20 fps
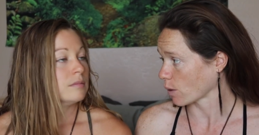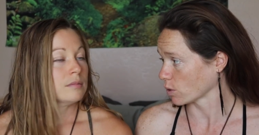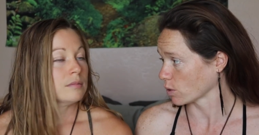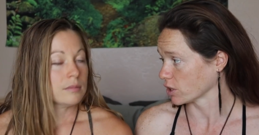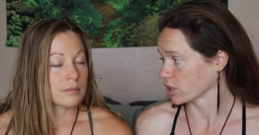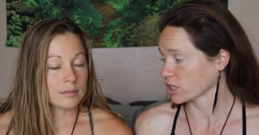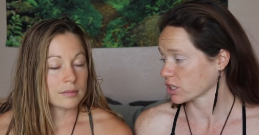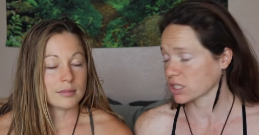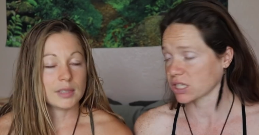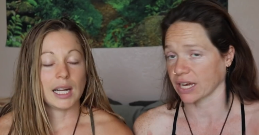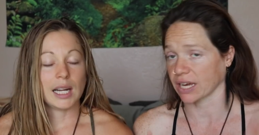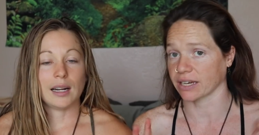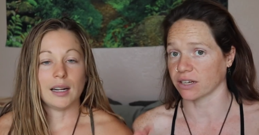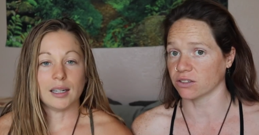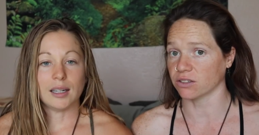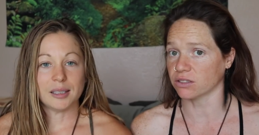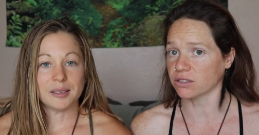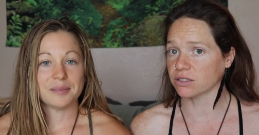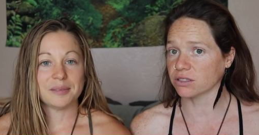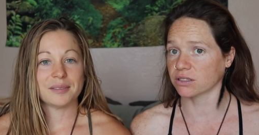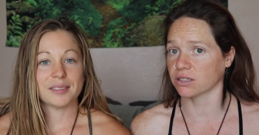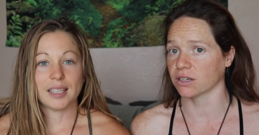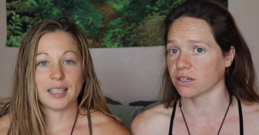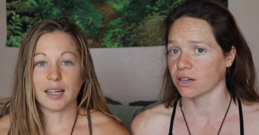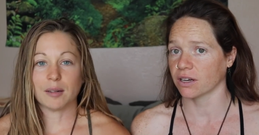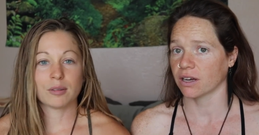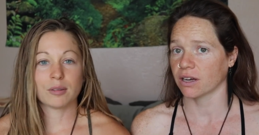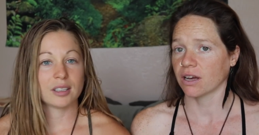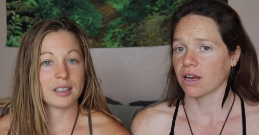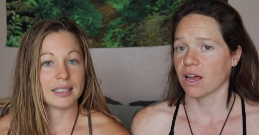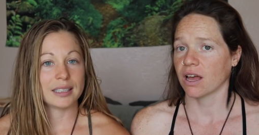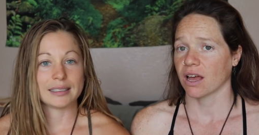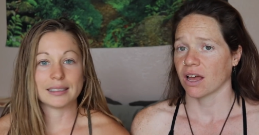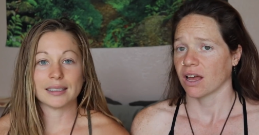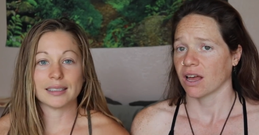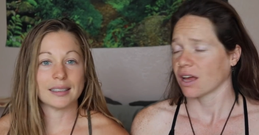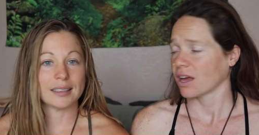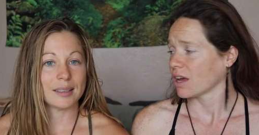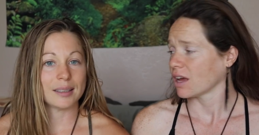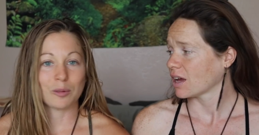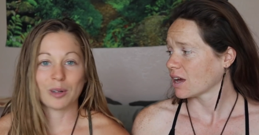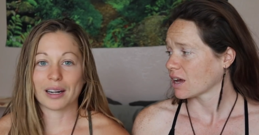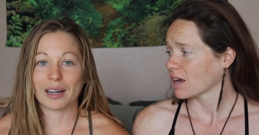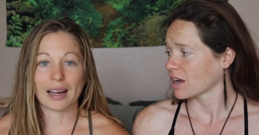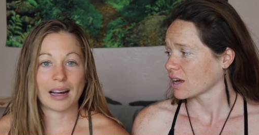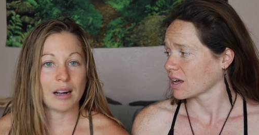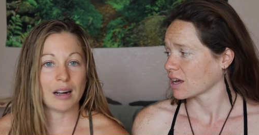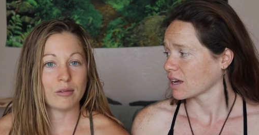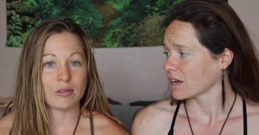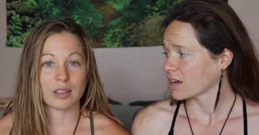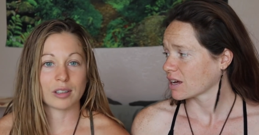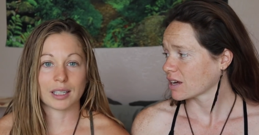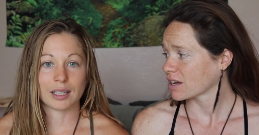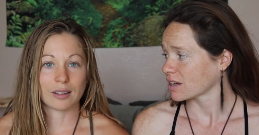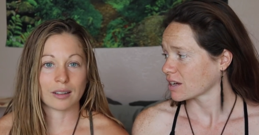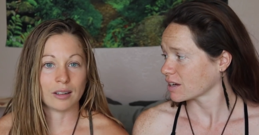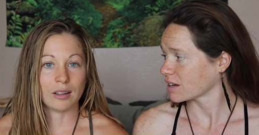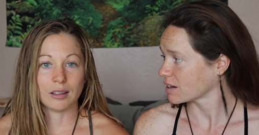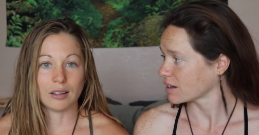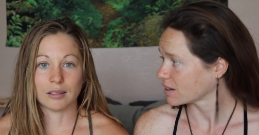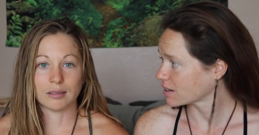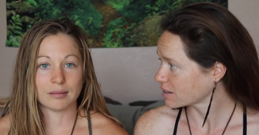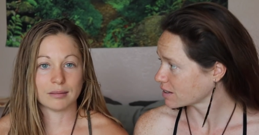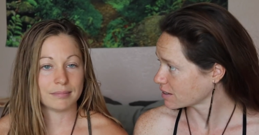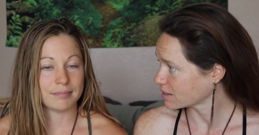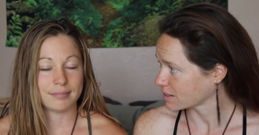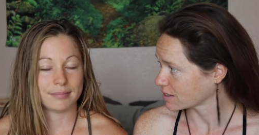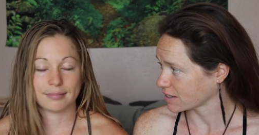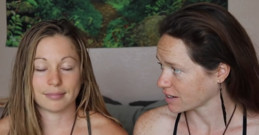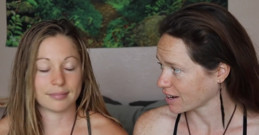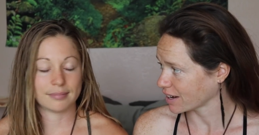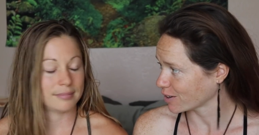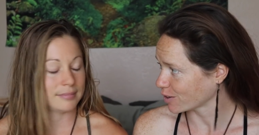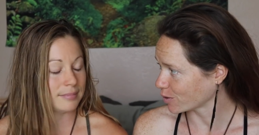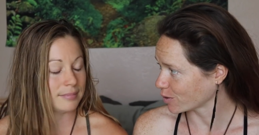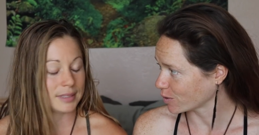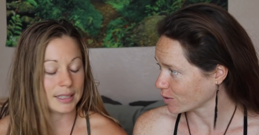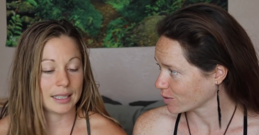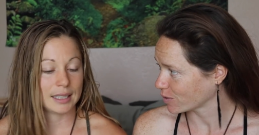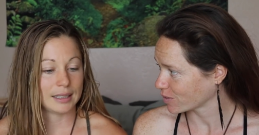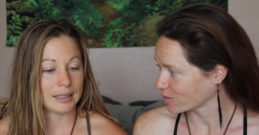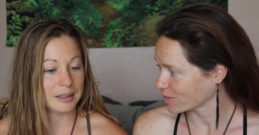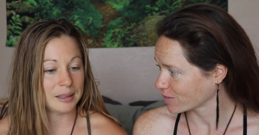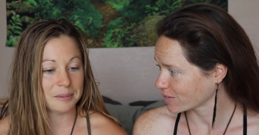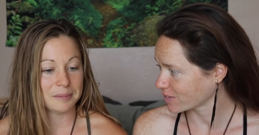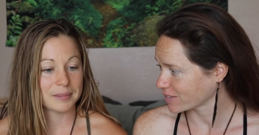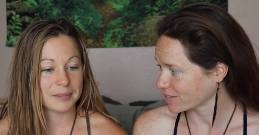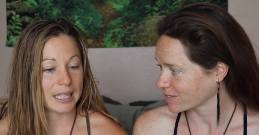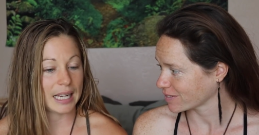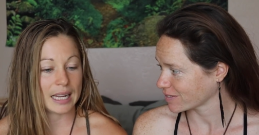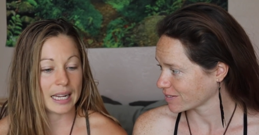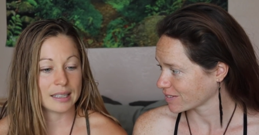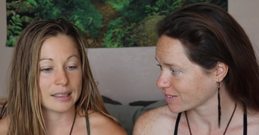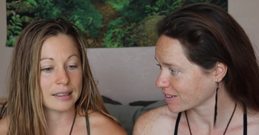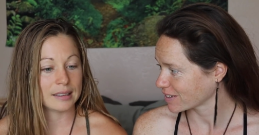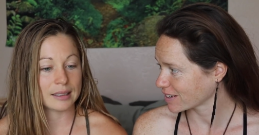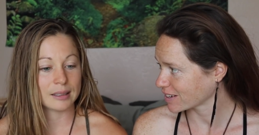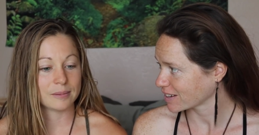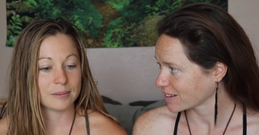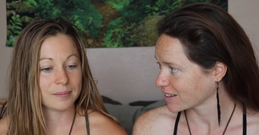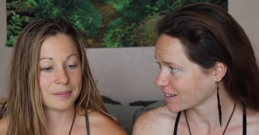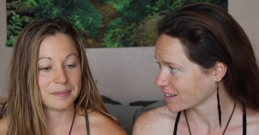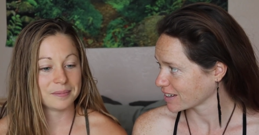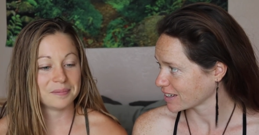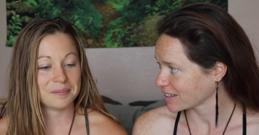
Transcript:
Speaker 1: our cycles. Yeah, I really didn't want to have one at all. No. Yeah, I hated it.